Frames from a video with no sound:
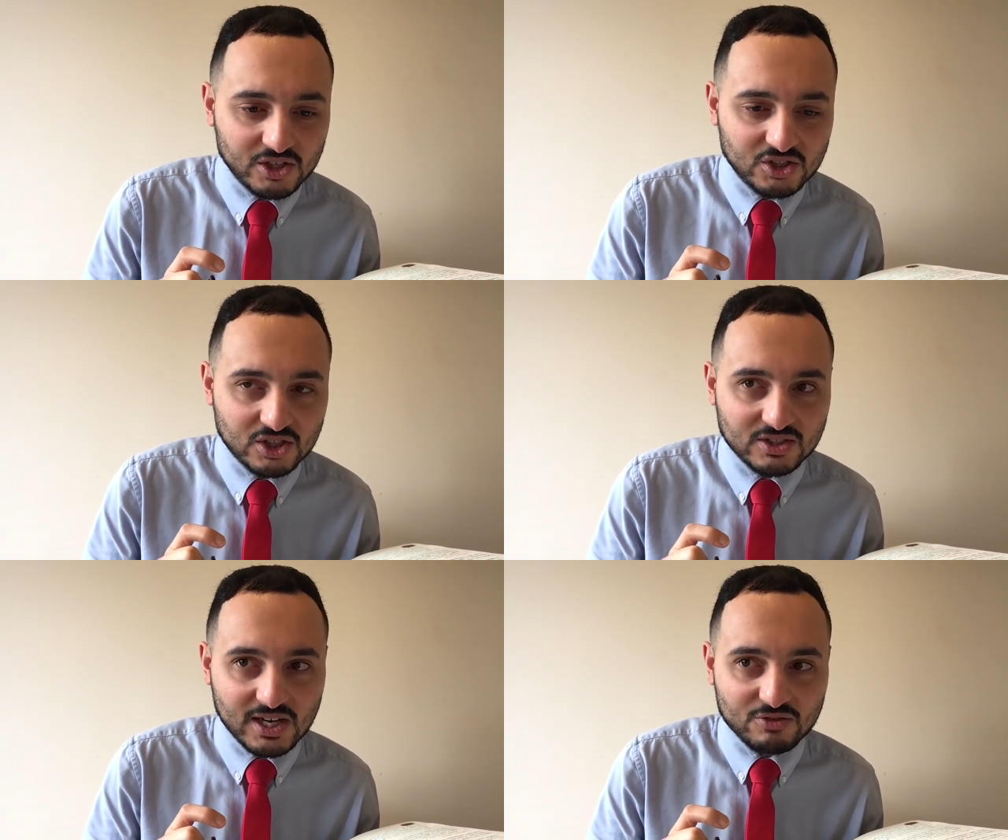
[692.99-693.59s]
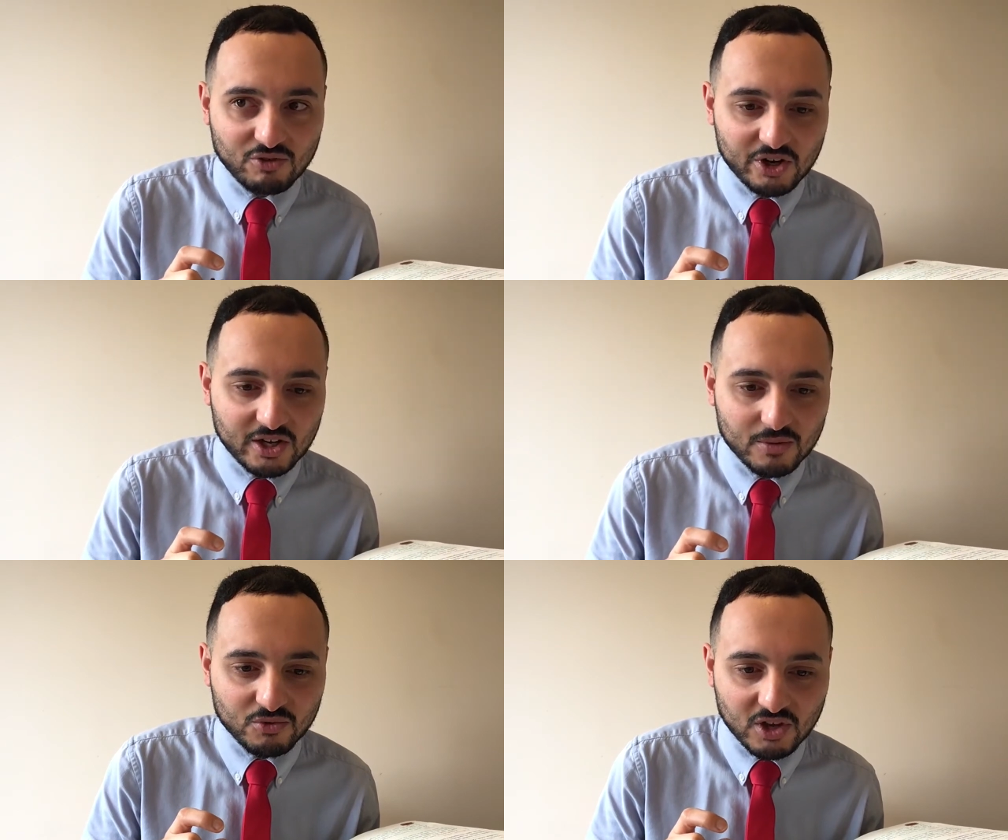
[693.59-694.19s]
said Dad, running
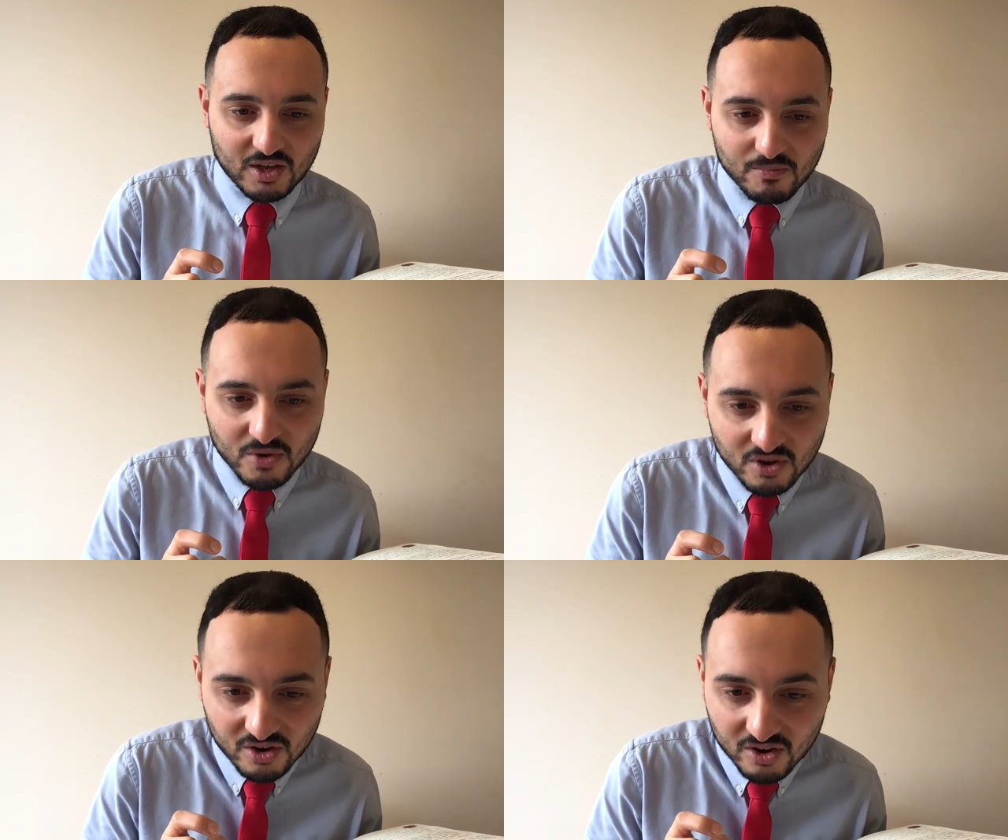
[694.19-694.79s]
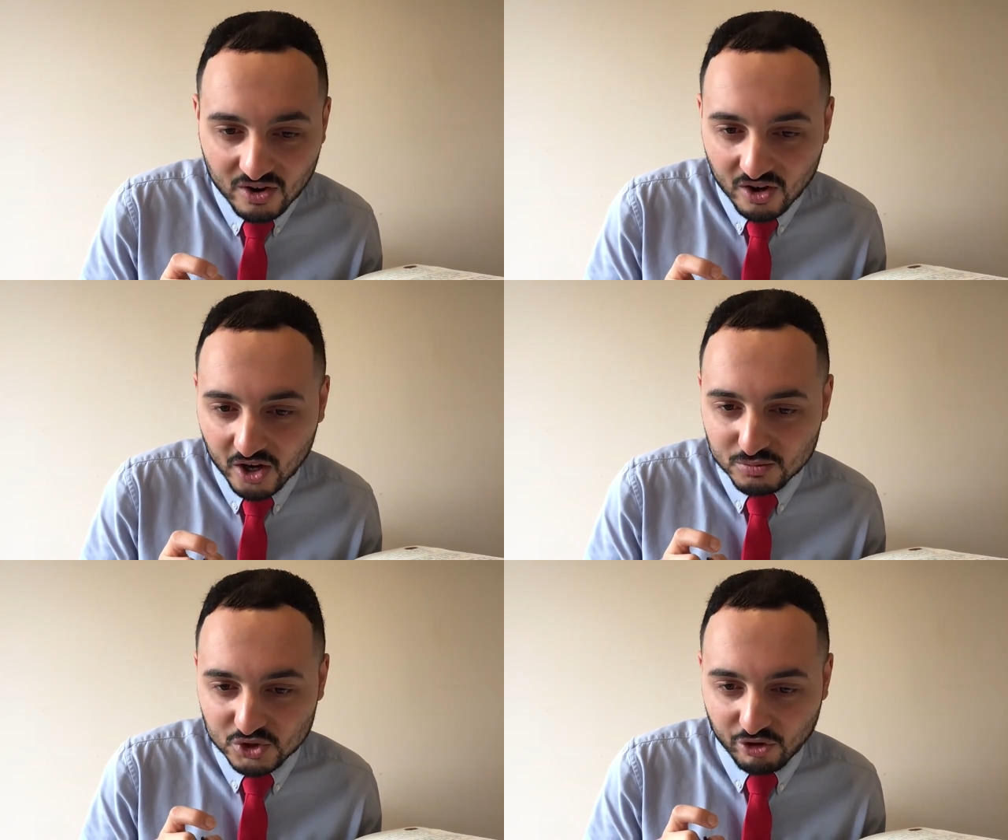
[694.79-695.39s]
up to him.
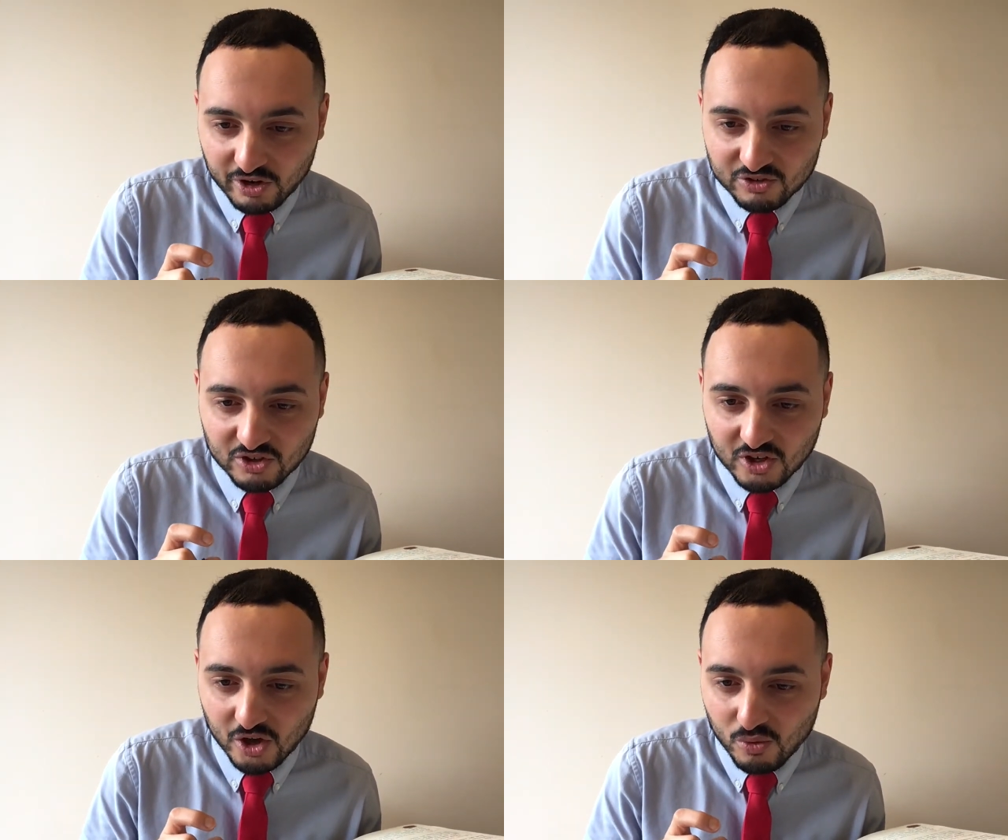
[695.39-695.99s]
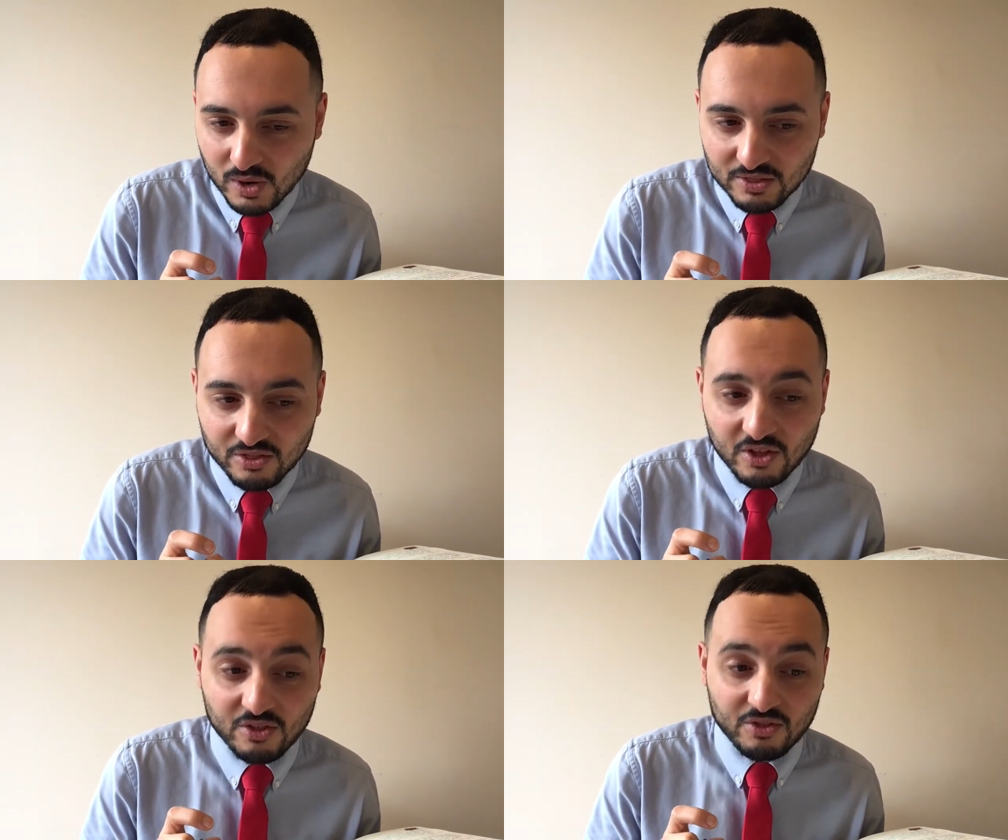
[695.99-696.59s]
I'm sorry, I didn't know where that.